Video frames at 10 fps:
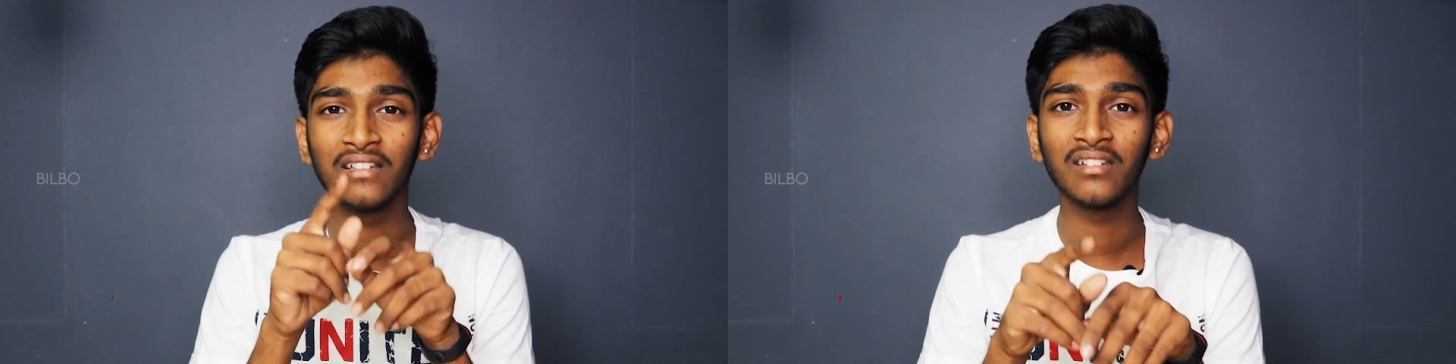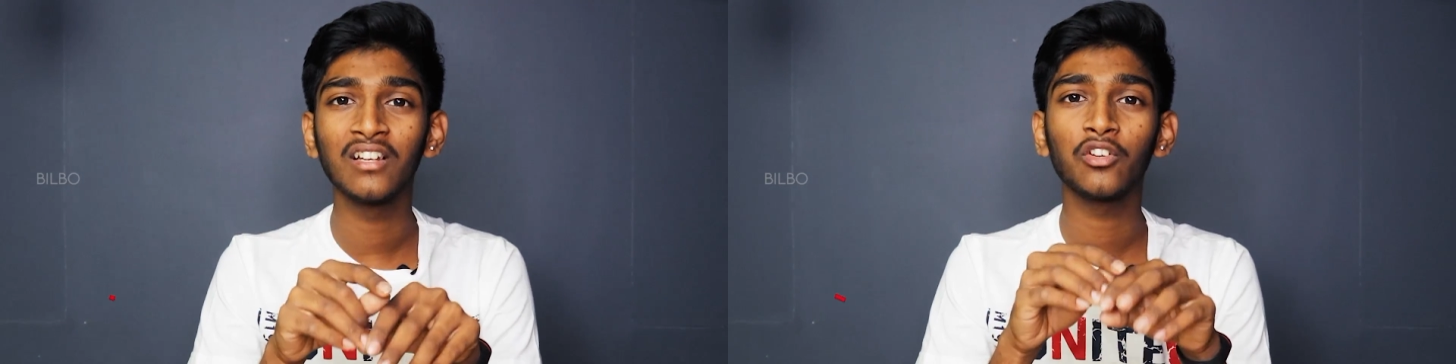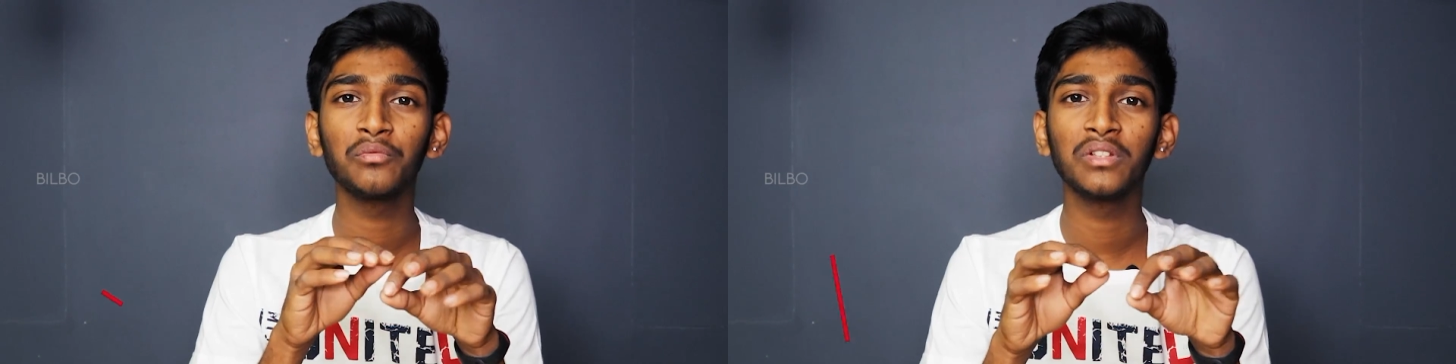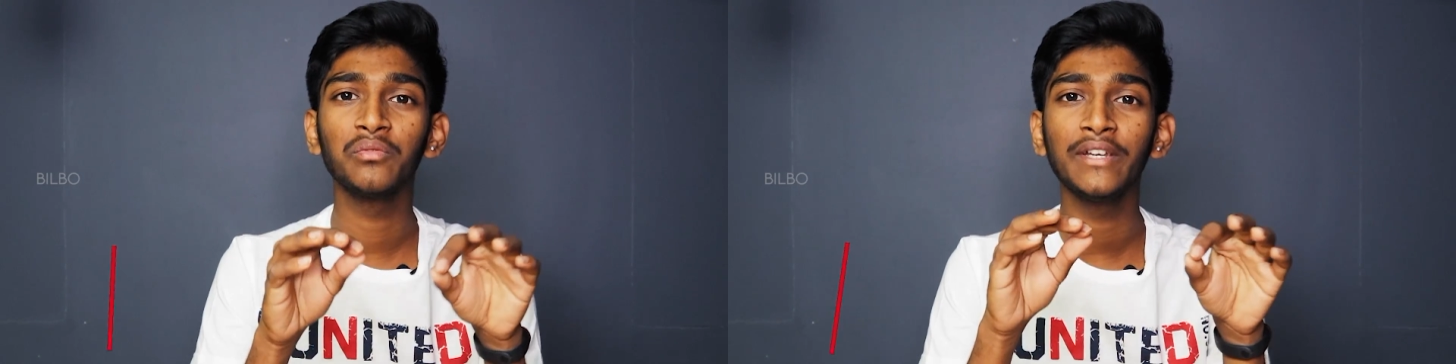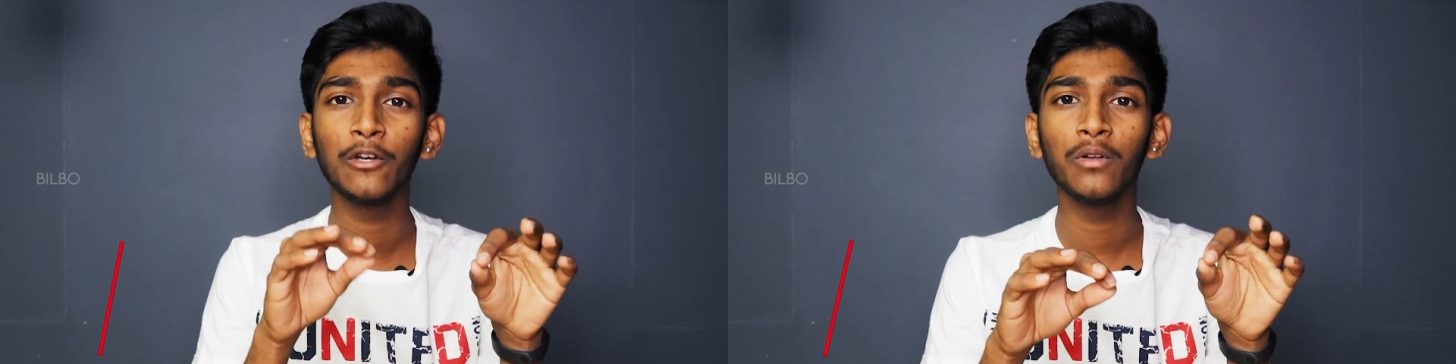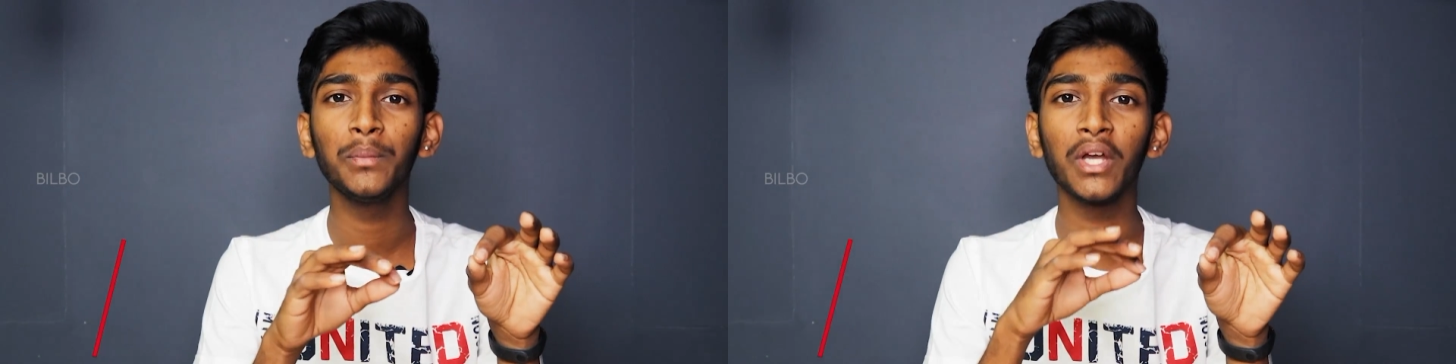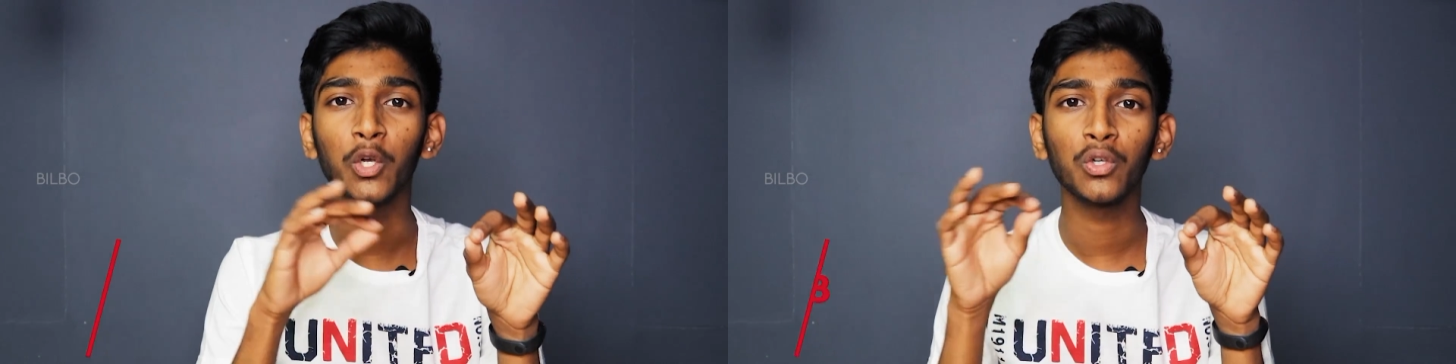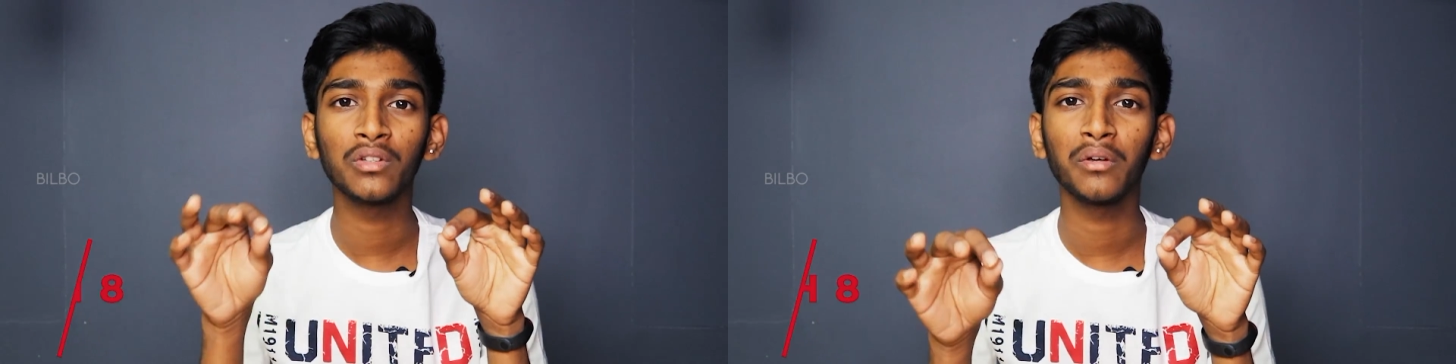the results of this video will be
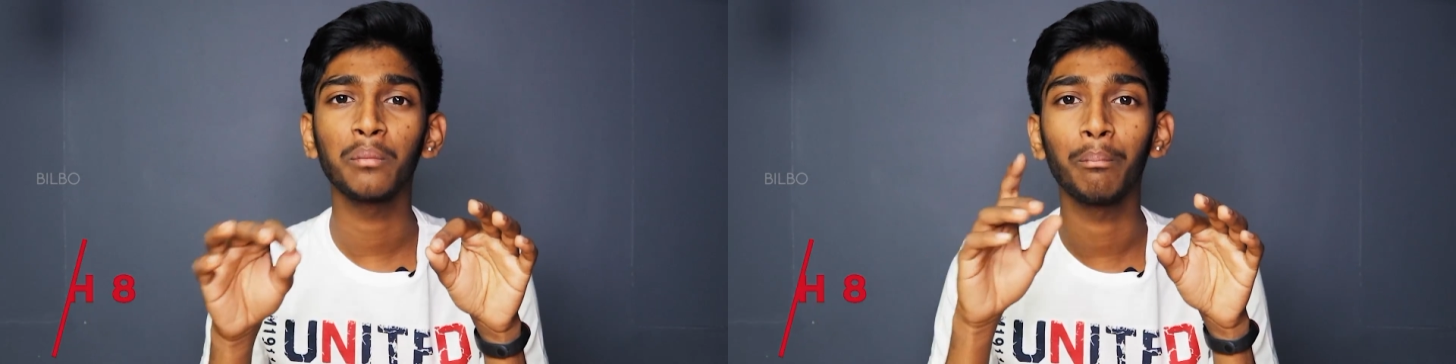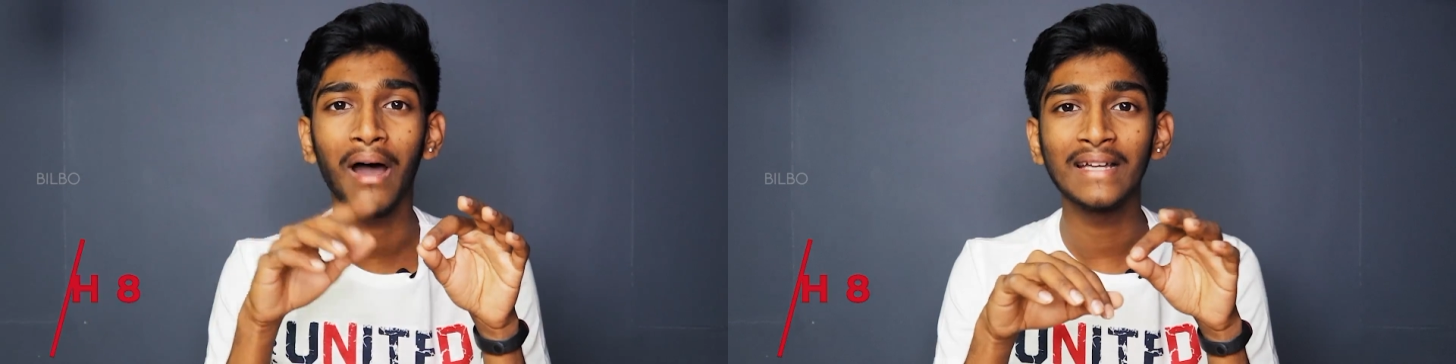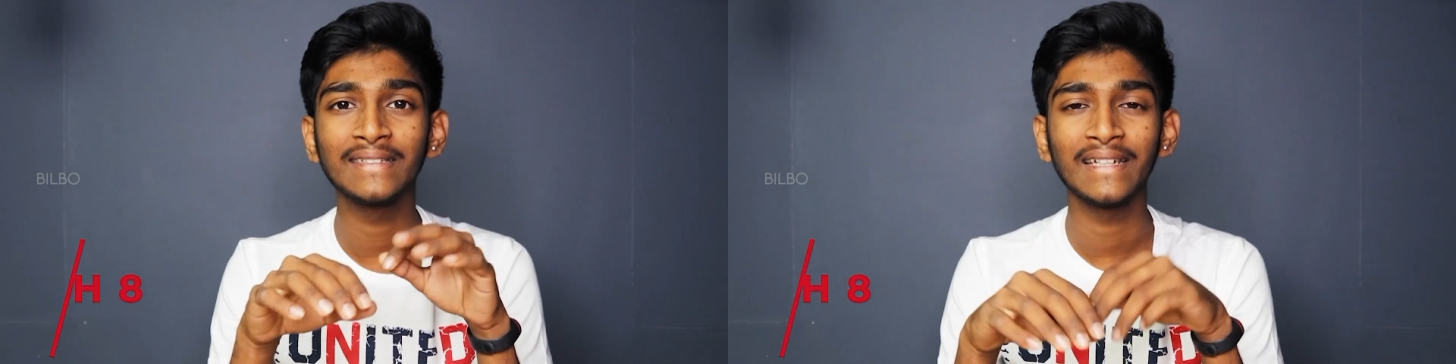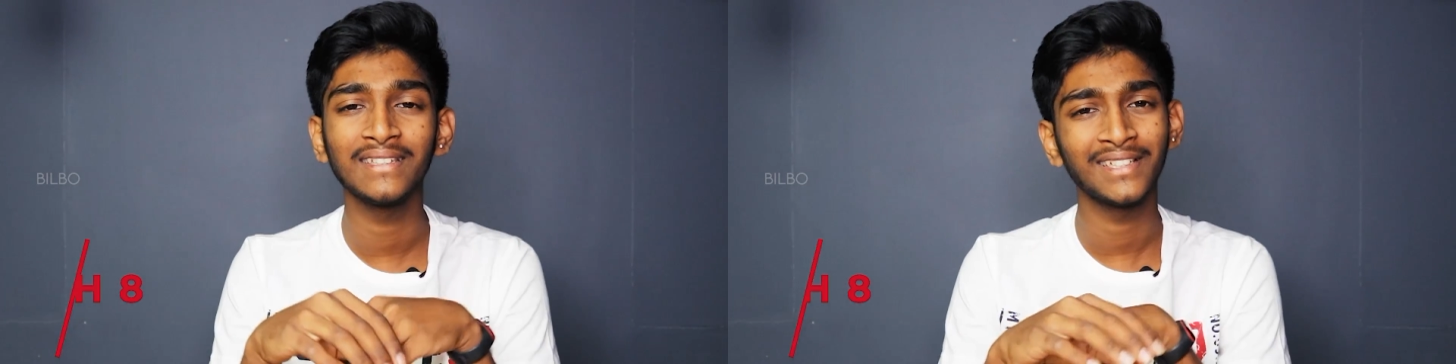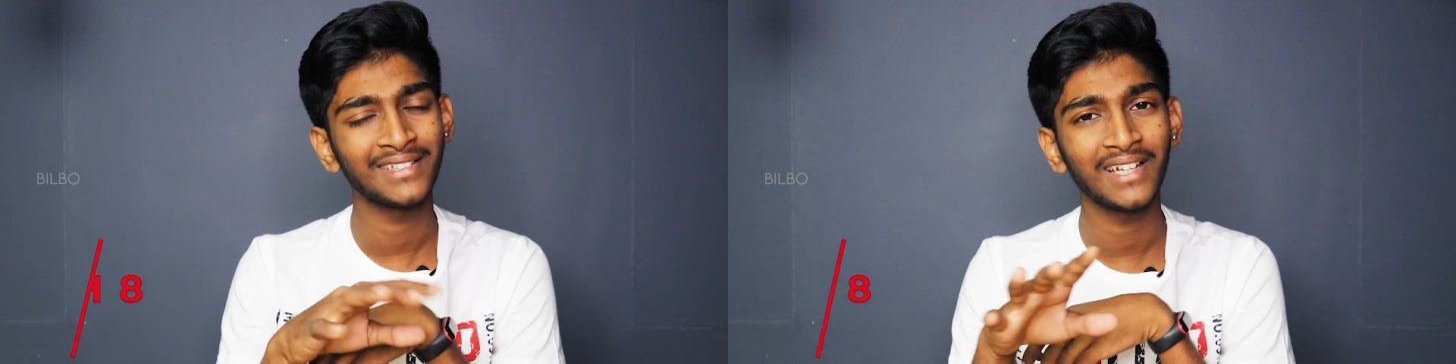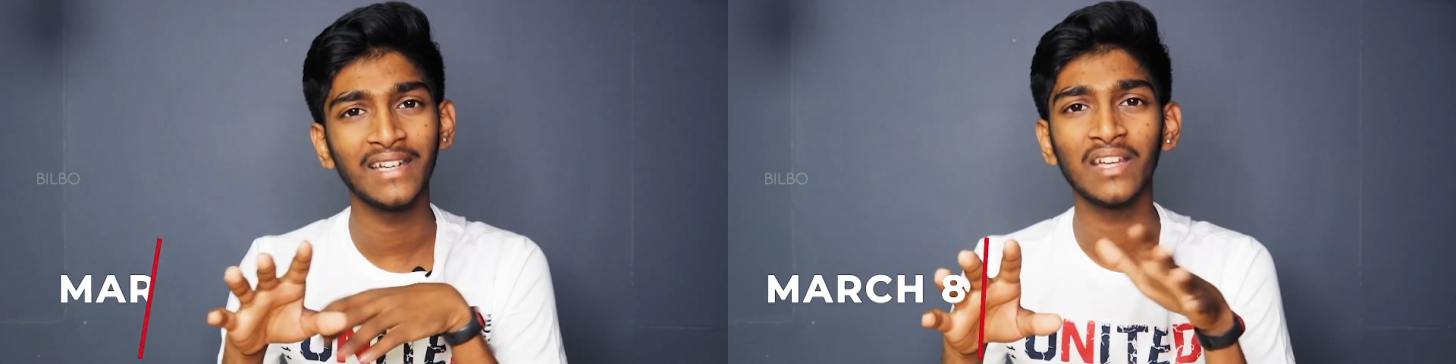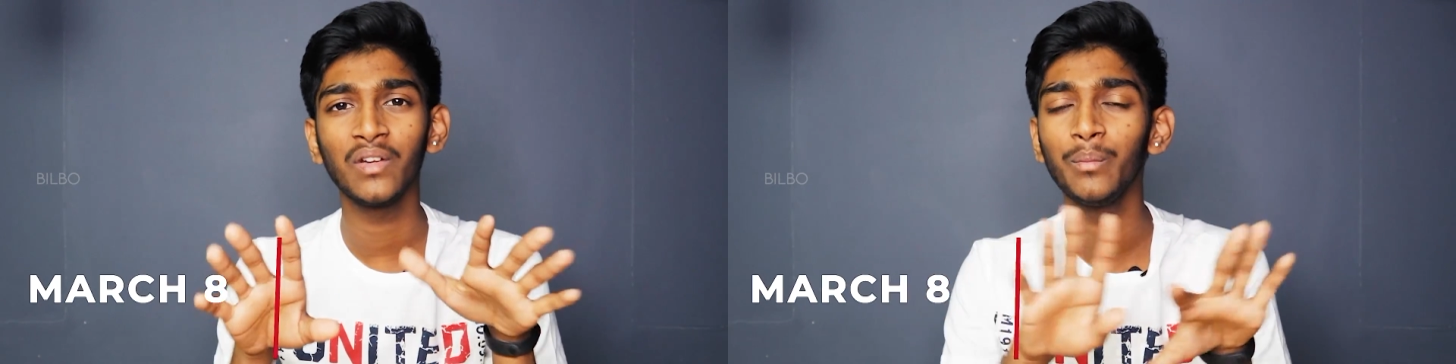announced on March 8, that is Sunday.